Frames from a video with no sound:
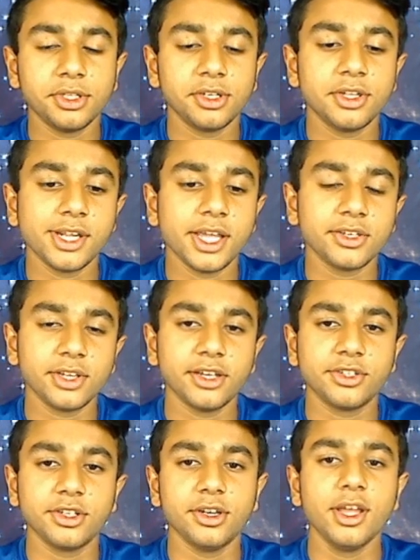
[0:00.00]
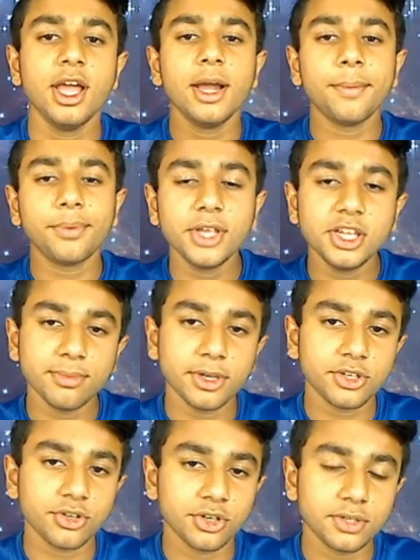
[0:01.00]
today's lesson, please make
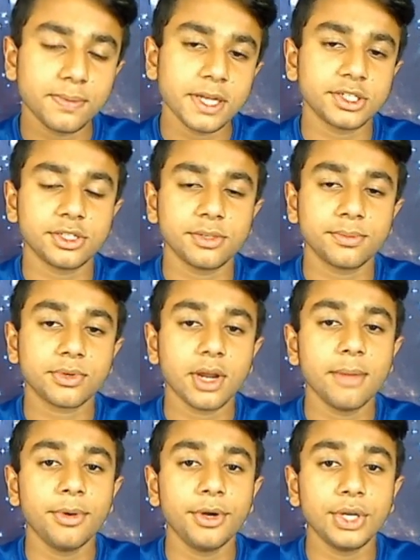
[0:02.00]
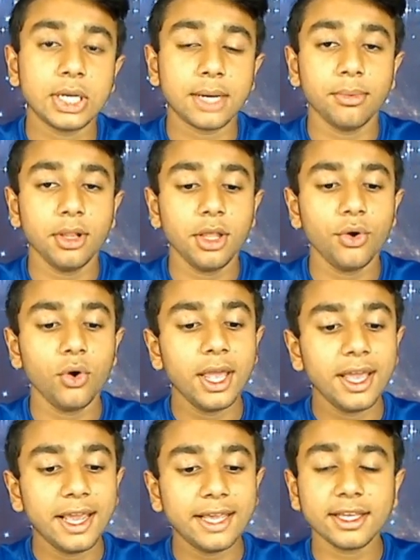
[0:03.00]
sure to smash the subscribe button down below,
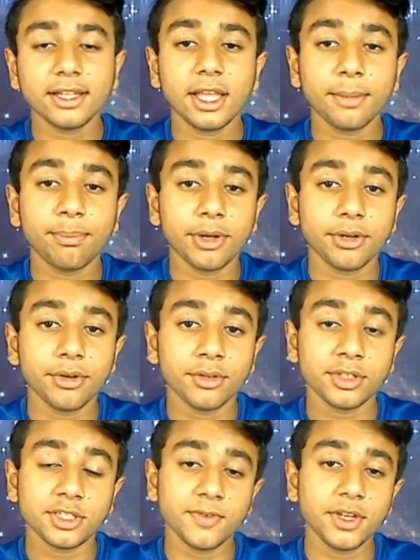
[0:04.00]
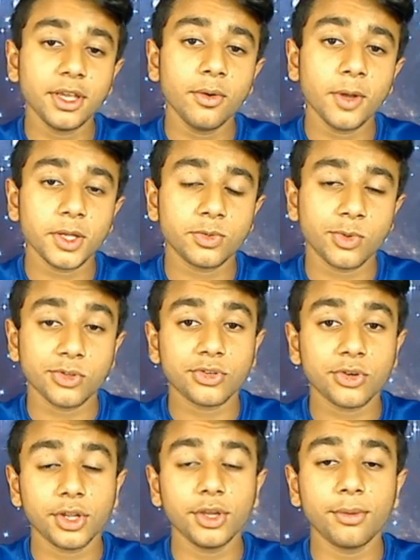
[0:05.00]
hit that like button on this video, as well as
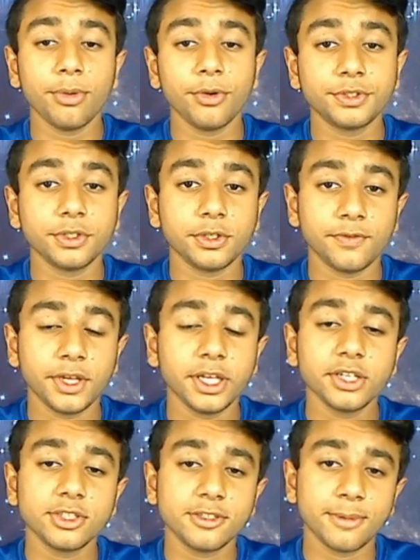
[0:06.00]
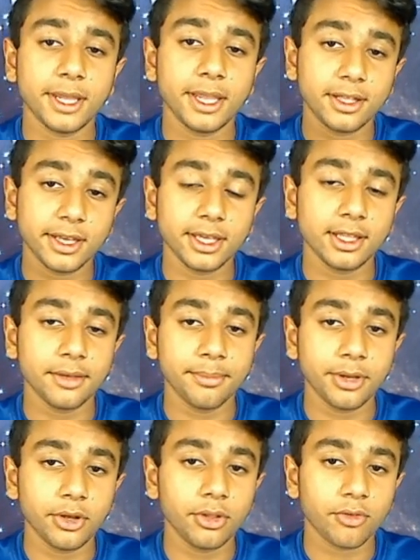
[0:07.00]
turning on post notifications by clicking that
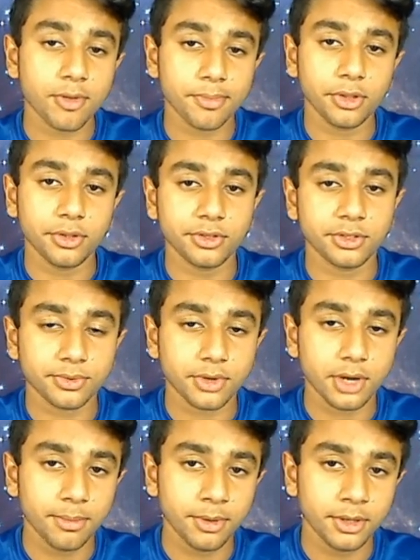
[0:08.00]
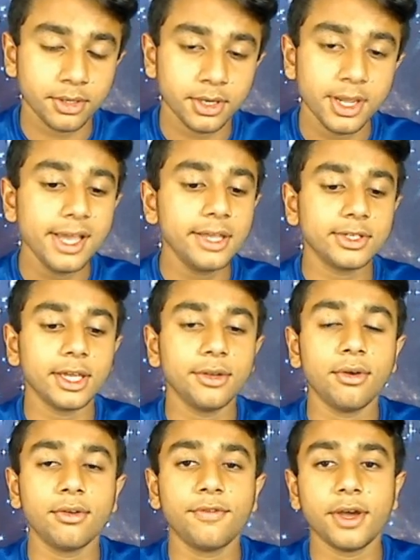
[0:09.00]
bell right below the subscribe button to get
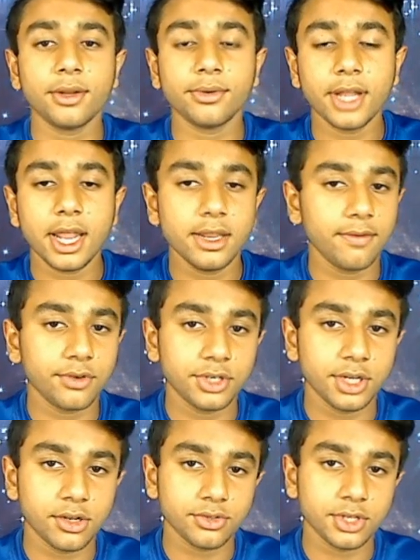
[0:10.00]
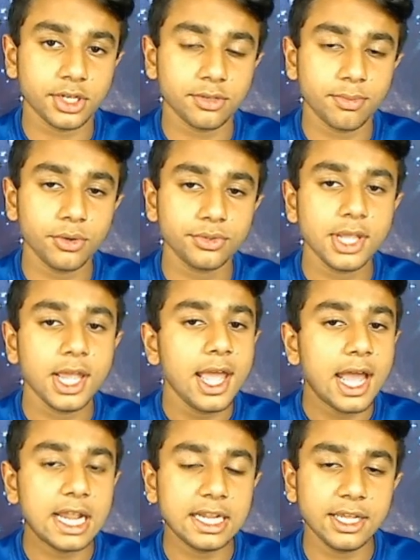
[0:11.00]
notified on any of our channel's latest posts
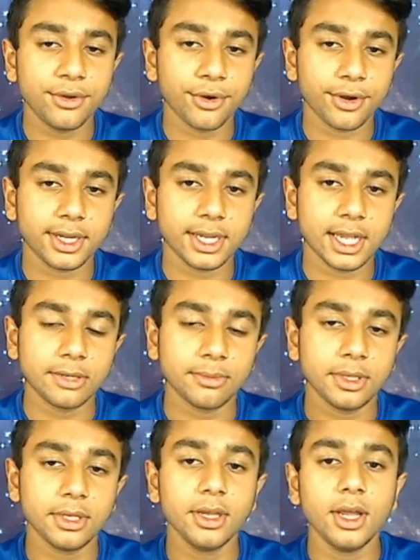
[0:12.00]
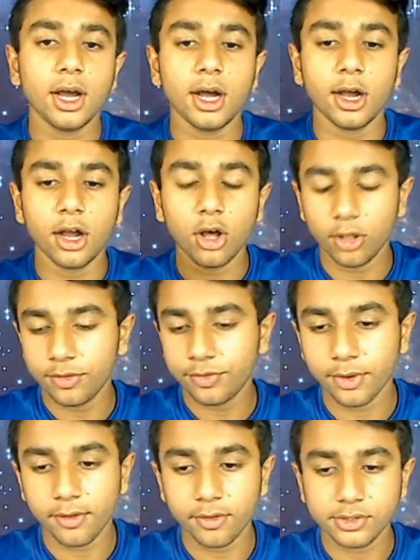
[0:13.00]
at eCoreAcademy. All
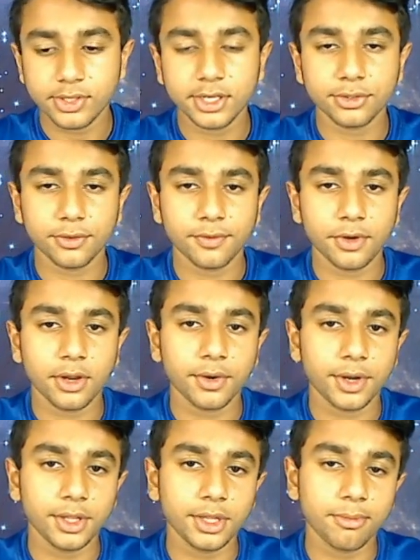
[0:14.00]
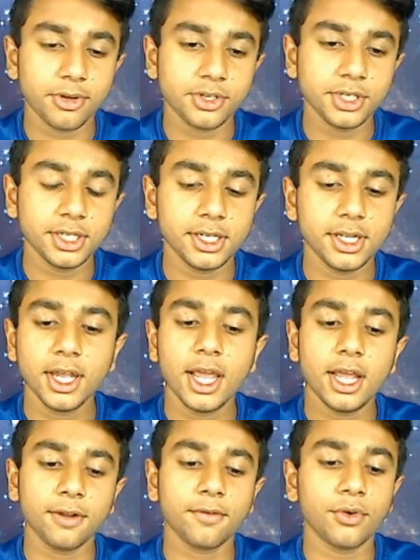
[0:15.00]
three of those things are very greatly appreciated,
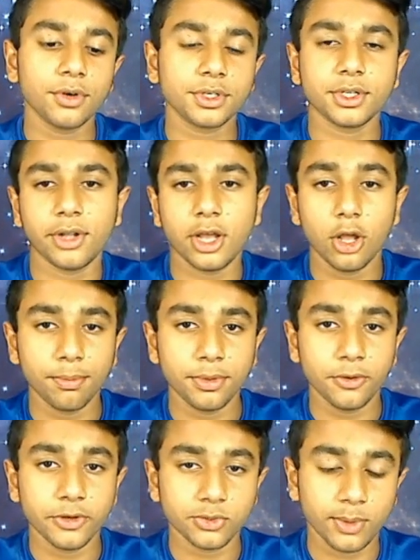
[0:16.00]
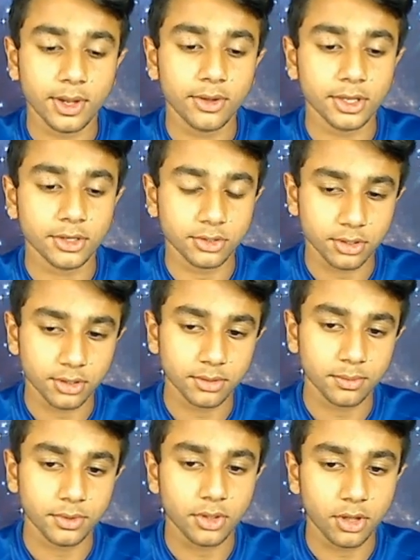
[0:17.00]
and of course, it'll help you as well in turn
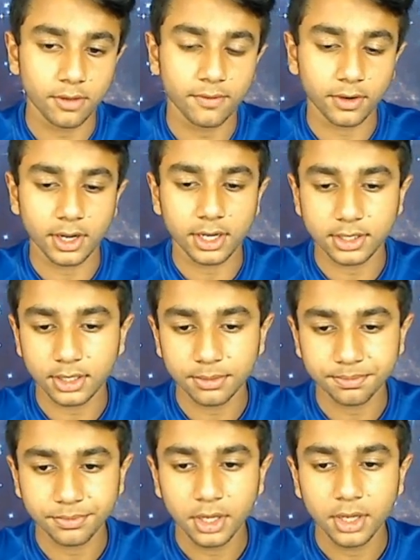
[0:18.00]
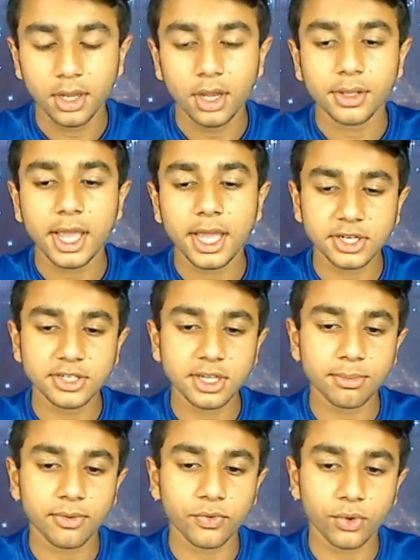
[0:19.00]
with all of our content. As I
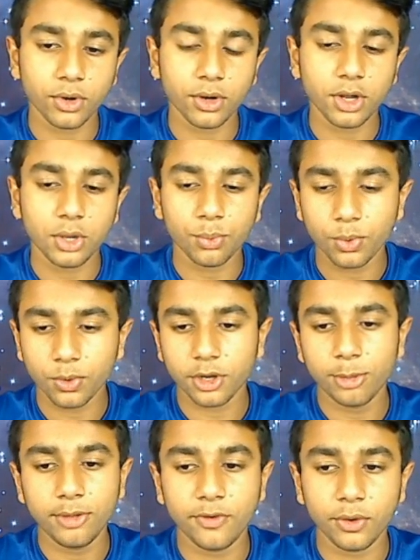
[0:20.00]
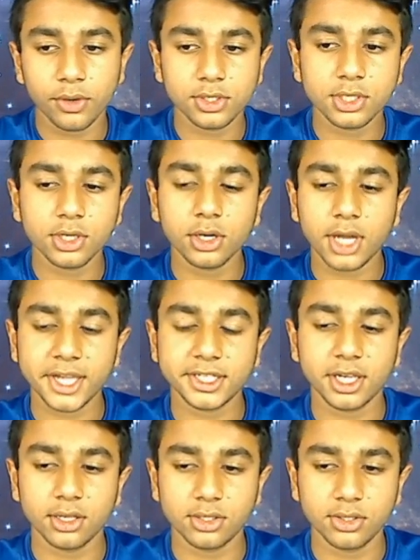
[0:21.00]
said before, we're going to be focusing on
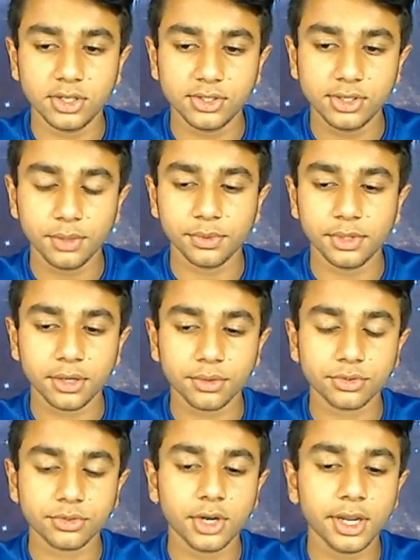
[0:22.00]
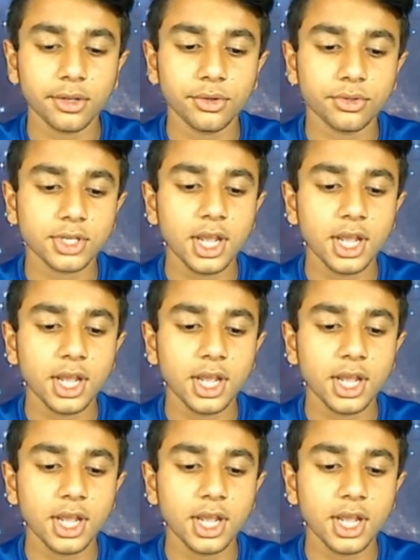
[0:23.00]
isosceles and equilateral triangles.